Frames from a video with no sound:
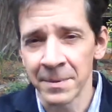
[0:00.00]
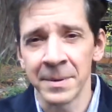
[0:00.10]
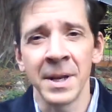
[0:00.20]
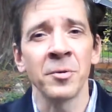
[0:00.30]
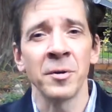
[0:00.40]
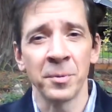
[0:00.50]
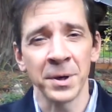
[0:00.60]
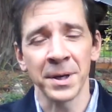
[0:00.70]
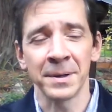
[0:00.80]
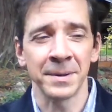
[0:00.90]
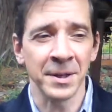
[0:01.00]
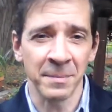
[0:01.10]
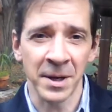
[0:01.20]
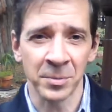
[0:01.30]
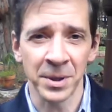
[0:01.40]
another way of putting it, getting
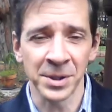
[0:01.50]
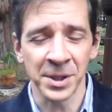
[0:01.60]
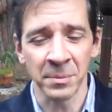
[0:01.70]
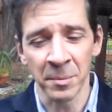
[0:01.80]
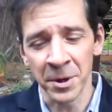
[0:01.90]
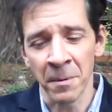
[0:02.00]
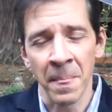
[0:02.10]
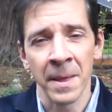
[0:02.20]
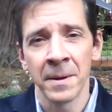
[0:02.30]
back to what I just said a moment ago,